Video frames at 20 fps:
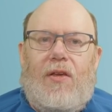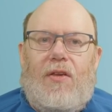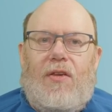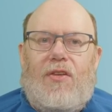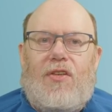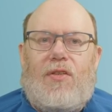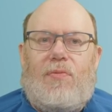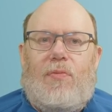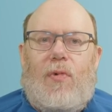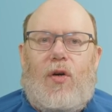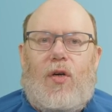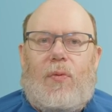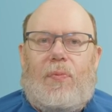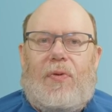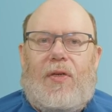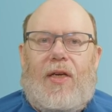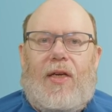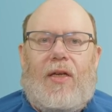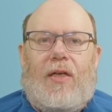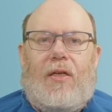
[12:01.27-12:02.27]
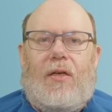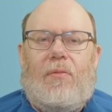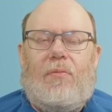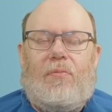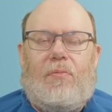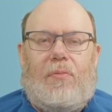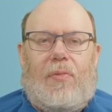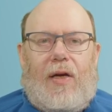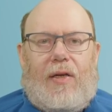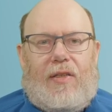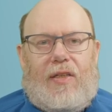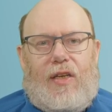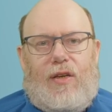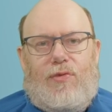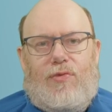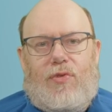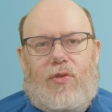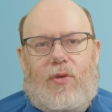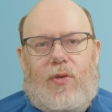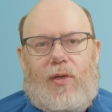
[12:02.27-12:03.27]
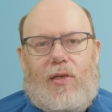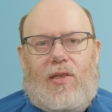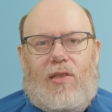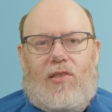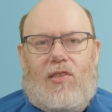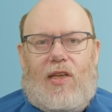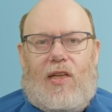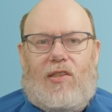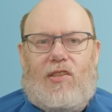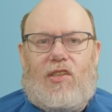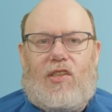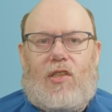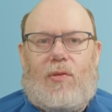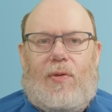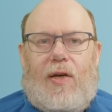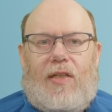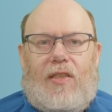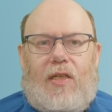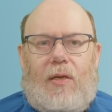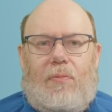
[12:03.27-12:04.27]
Smoke Ping by default sends 20